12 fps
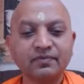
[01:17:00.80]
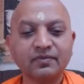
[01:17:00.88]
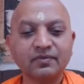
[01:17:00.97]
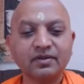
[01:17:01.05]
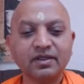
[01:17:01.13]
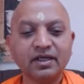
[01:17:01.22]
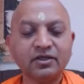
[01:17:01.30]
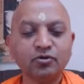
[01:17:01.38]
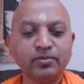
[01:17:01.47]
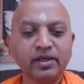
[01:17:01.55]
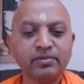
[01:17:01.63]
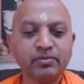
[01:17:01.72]
Yeah, you may
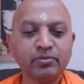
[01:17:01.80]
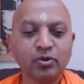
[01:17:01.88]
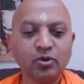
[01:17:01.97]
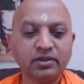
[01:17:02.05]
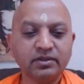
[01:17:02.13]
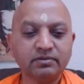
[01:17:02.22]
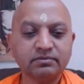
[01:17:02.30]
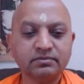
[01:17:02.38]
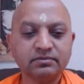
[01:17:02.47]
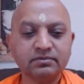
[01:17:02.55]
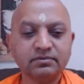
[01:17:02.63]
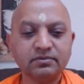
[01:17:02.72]
be bold,
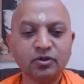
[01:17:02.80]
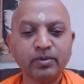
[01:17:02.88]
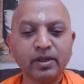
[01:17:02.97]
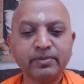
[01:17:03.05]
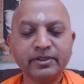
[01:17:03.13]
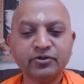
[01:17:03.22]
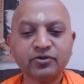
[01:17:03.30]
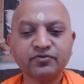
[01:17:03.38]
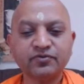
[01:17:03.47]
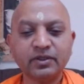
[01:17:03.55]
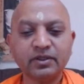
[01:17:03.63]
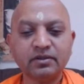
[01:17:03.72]
you may be
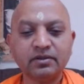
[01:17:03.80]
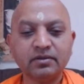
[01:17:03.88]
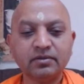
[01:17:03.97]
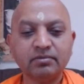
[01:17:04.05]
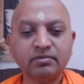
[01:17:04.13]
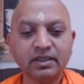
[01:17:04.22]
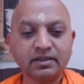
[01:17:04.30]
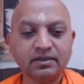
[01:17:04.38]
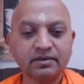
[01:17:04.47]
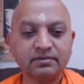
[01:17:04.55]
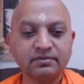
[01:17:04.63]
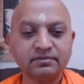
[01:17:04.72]
truthful, but
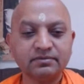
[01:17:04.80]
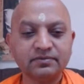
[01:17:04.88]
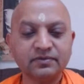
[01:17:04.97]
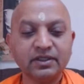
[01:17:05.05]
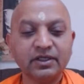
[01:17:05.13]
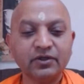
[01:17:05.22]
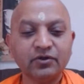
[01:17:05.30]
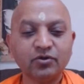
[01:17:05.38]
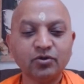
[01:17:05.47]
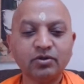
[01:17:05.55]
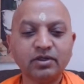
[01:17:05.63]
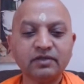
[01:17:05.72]
you
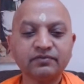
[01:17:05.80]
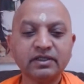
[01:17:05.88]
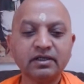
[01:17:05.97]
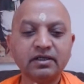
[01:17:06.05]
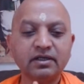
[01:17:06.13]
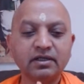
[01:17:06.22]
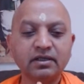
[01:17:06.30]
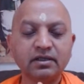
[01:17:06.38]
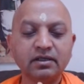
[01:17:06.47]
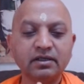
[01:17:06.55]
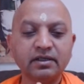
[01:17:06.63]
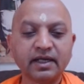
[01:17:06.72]
don't have the
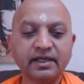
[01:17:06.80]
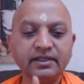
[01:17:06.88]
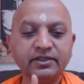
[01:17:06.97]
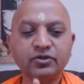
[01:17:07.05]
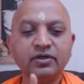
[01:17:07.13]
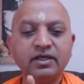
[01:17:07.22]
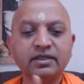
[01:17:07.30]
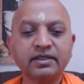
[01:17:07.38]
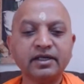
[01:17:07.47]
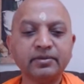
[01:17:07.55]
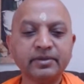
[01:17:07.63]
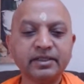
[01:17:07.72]
right to hurt
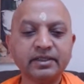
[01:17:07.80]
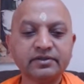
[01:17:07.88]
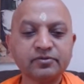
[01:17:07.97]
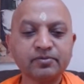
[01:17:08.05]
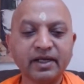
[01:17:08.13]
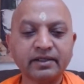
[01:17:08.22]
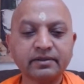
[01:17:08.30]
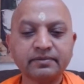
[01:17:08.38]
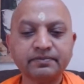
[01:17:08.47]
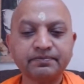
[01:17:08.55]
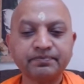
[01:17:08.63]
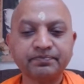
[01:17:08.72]
anybody's mind.
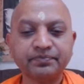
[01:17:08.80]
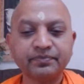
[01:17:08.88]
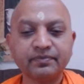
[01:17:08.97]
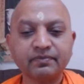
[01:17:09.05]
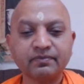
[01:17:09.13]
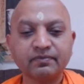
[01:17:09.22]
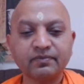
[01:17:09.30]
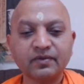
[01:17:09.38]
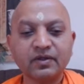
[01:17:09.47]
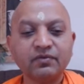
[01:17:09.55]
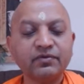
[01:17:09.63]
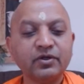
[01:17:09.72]

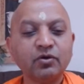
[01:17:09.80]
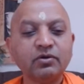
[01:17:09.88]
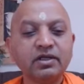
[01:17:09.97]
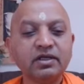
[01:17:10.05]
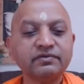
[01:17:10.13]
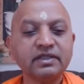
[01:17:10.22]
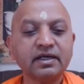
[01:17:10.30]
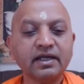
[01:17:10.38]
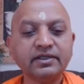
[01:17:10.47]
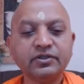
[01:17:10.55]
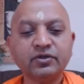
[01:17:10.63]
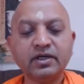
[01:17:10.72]
We don't have the right
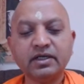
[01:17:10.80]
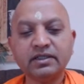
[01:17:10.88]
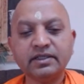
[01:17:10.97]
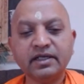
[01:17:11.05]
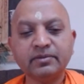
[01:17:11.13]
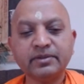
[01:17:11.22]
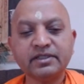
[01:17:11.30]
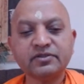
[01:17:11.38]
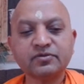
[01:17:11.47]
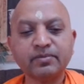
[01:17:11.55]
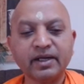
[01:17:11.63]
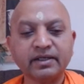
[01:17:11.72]
to hurt anybody's mind